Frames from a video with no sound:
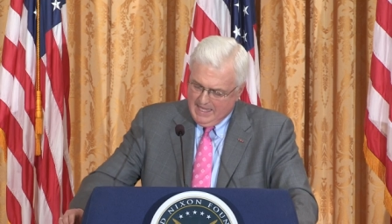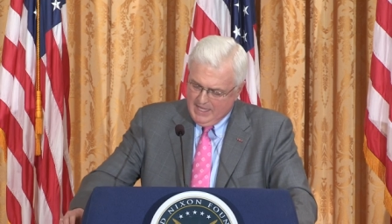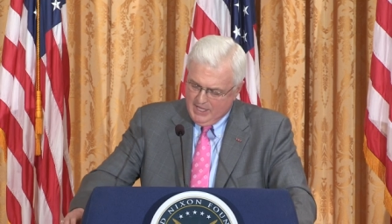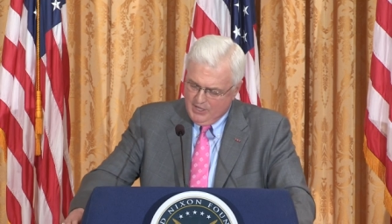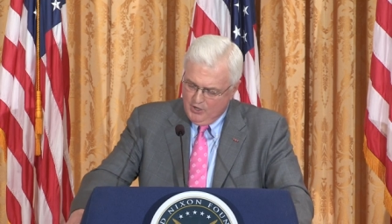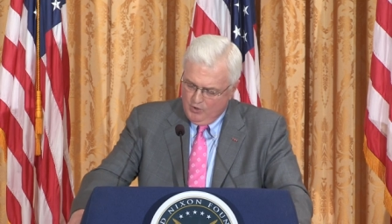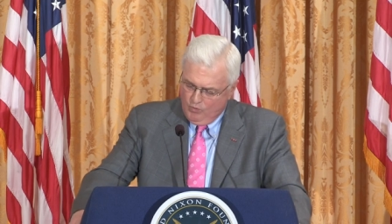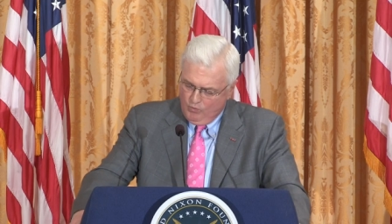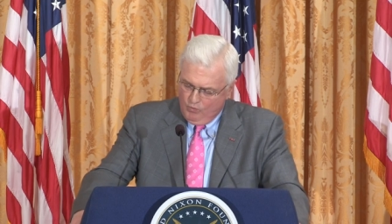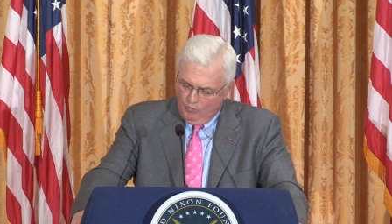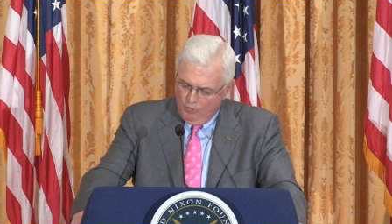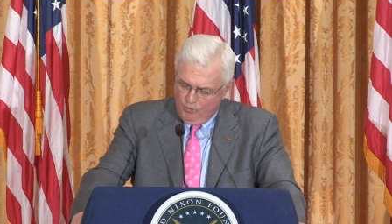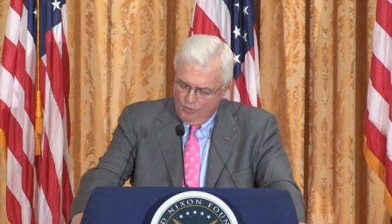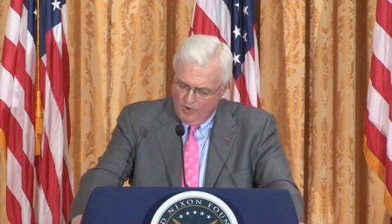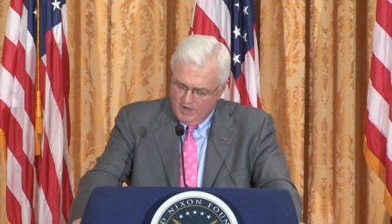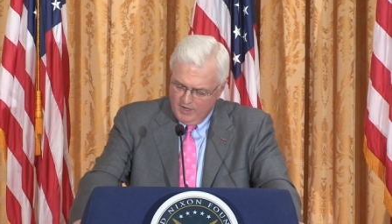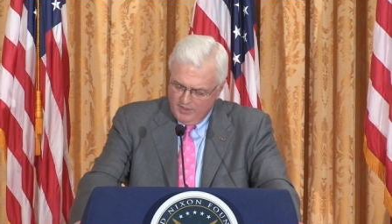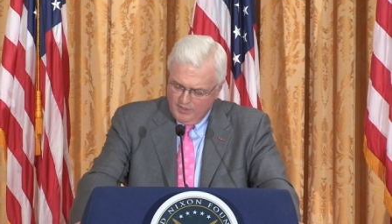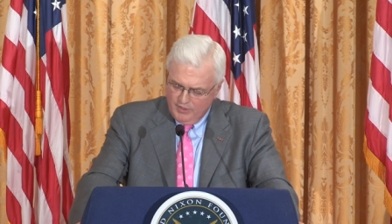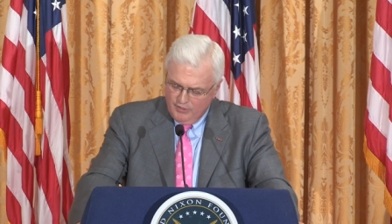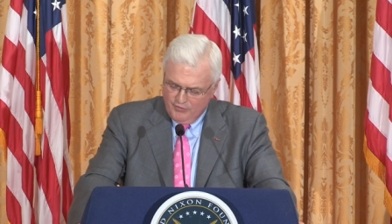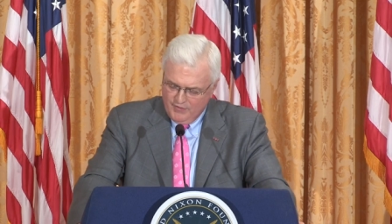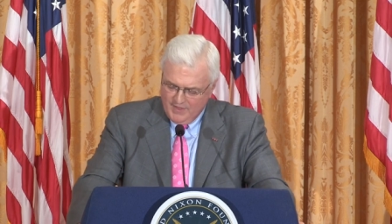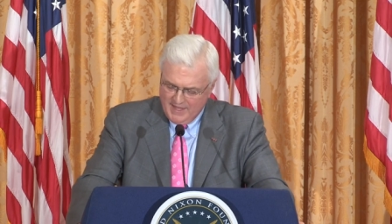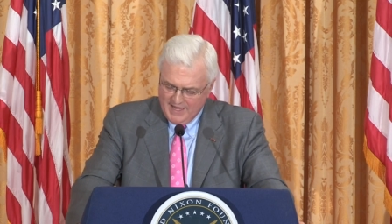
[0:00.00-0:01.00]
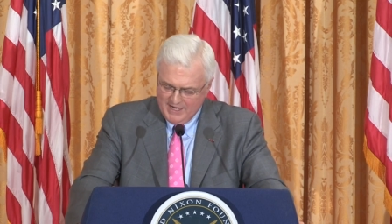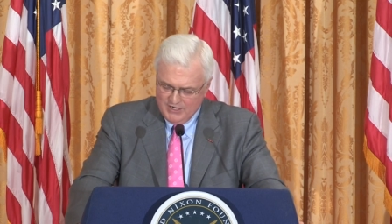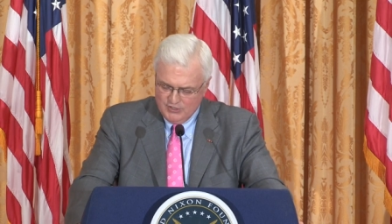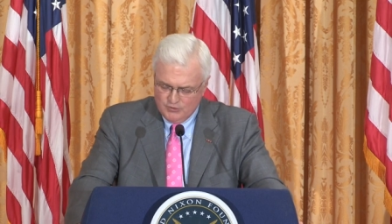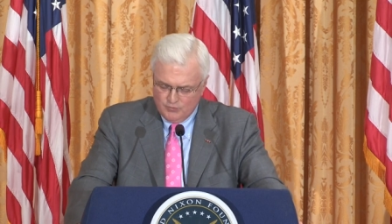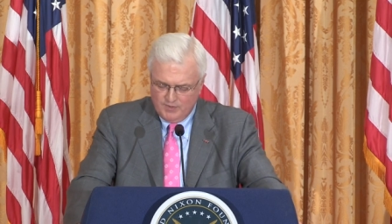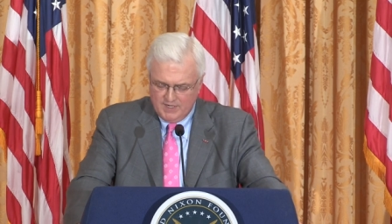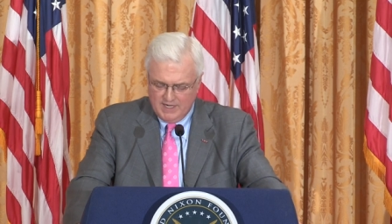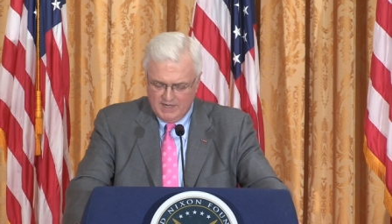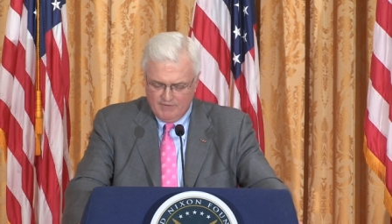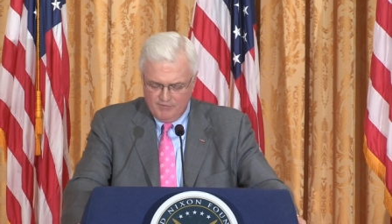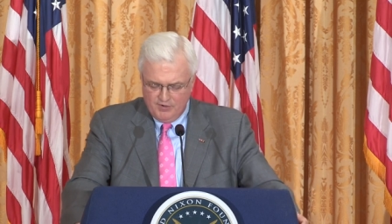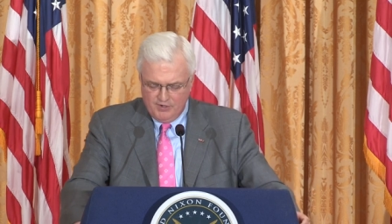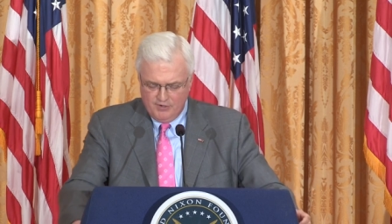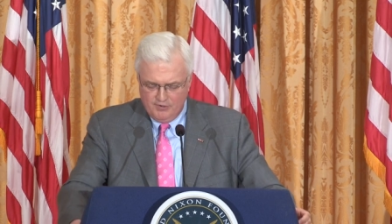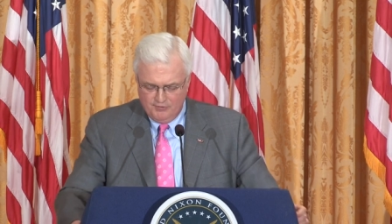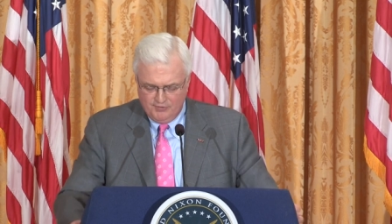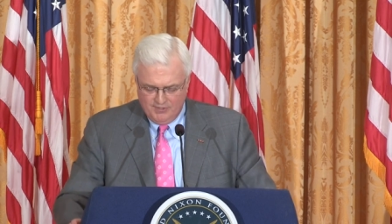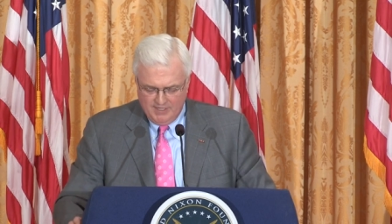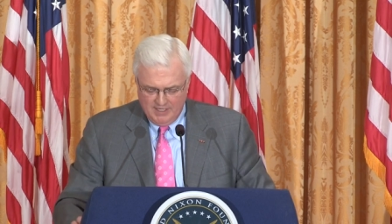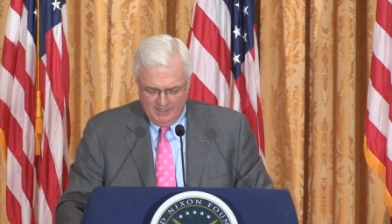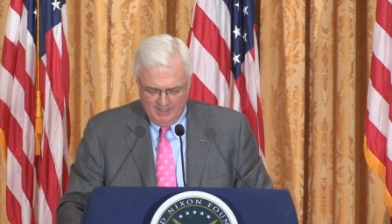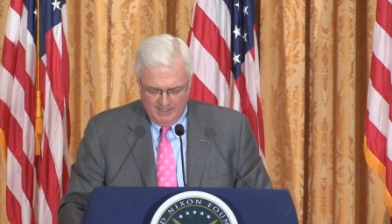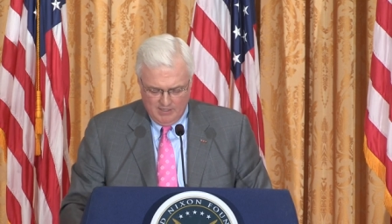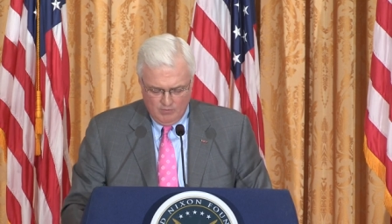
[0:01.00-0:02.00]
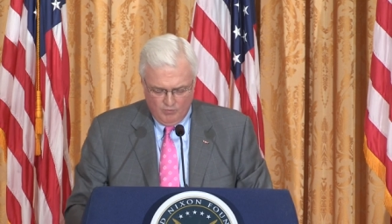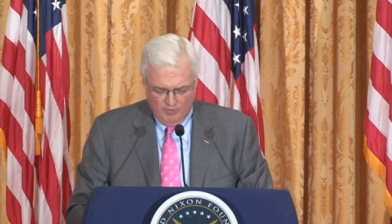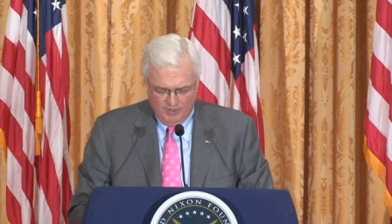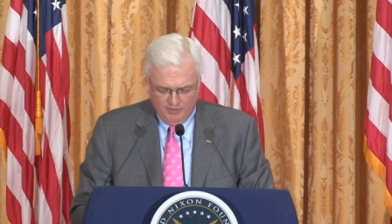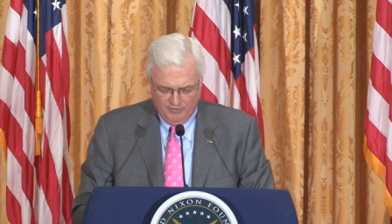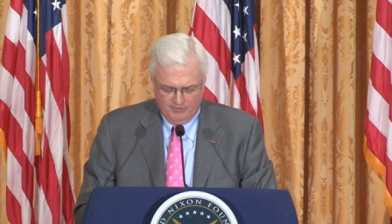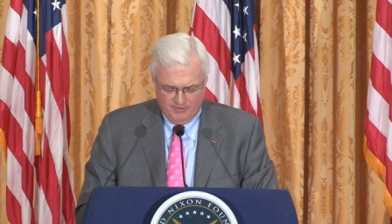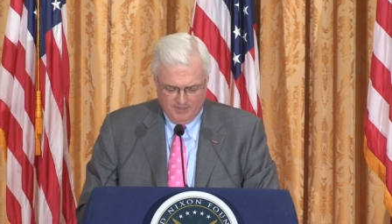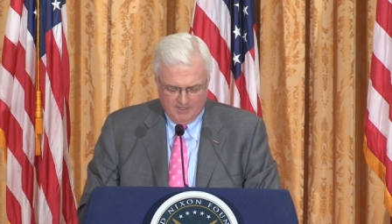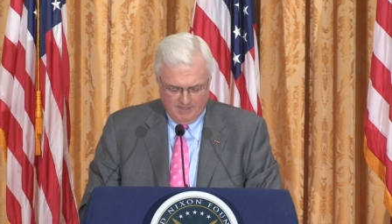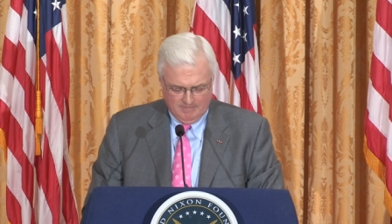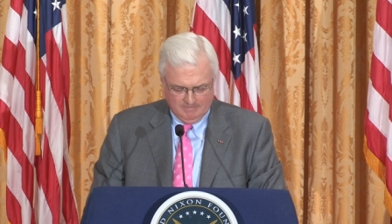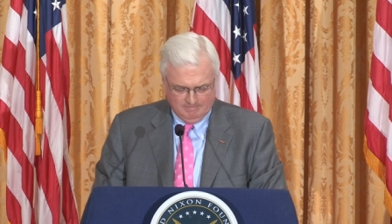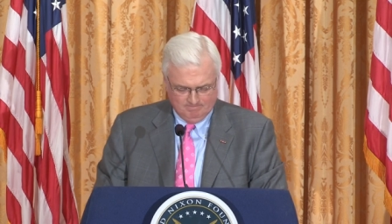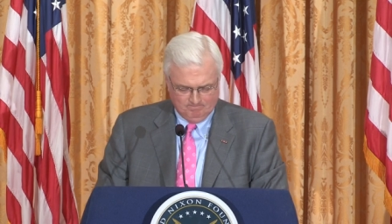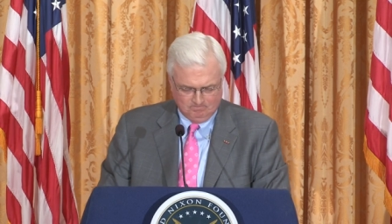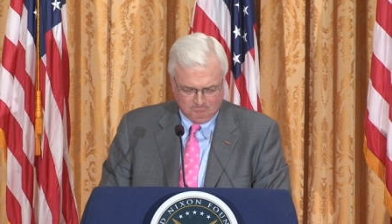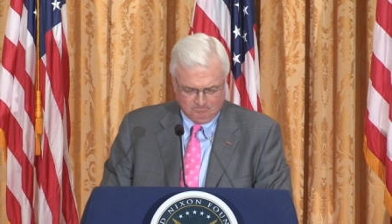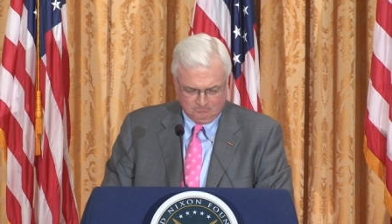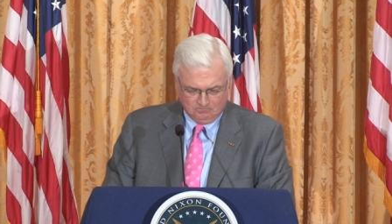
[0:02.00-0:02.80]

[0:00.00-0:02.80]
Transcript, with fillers: You know, one of the things whenever you're dealing with uh,